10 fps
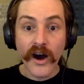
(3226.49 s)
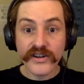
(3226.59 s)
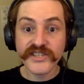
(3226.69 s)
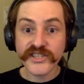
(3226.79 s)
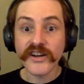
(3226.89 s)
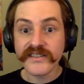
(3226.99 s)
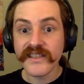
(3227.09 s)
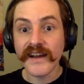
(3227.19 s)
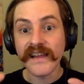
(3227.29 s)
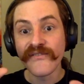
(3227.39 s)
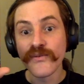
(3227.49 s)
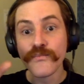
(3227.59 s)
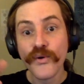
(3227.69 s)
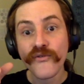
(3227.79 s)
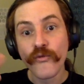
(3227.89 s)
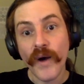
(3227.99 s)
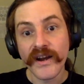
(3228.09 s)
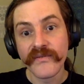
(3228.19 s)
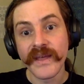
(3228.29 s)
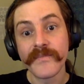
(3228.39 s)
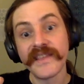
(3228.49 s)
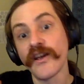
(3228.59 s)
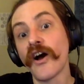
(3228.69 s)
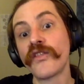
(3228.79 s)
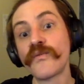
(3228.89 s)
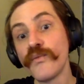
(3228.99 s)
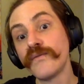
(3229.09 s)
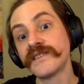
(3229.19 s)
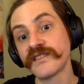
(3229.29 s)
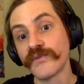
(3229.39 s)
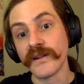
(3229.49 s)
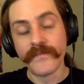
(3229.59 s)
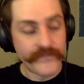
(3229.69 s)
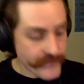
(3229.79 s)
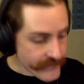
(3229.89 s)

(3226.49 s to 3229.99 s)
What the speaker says: are such that if you move one of them, the other moves as well.